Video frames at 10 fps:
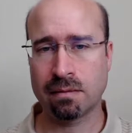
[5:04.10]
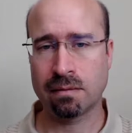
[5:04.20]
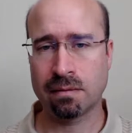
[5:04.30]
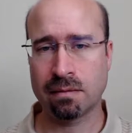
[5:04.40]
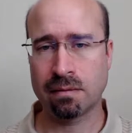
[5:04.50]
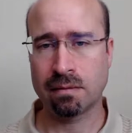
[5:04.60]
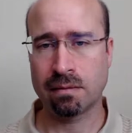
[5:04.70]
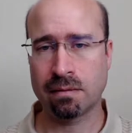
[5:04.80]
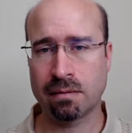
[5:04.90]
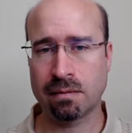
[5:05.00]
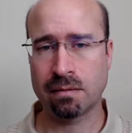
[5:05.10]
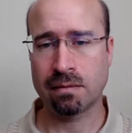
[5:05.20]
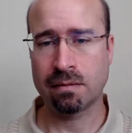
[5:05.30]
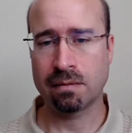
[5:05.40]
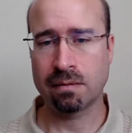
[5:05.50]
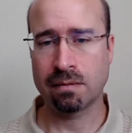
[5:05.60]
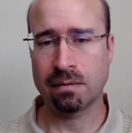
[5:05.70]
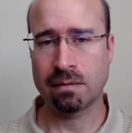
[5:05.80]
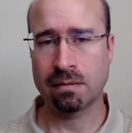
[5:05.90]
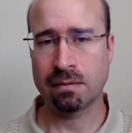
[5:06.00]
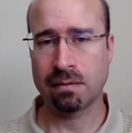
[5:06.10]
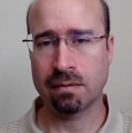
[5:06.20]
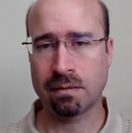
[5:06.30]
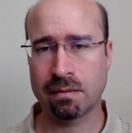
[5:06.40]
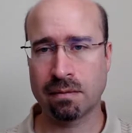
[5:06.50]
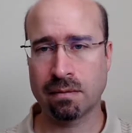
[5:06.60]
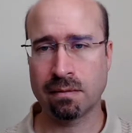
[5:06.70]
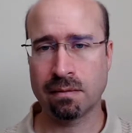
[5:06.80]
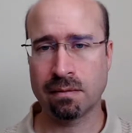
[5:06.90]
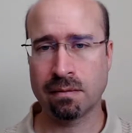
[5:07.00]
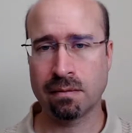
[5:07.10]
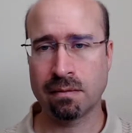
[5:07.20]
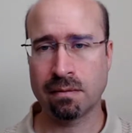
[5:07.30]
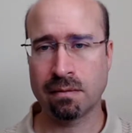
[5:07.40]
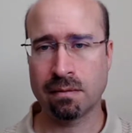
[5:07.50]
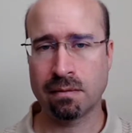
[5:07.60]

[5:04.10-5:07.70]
No words are spoken by the person on screen.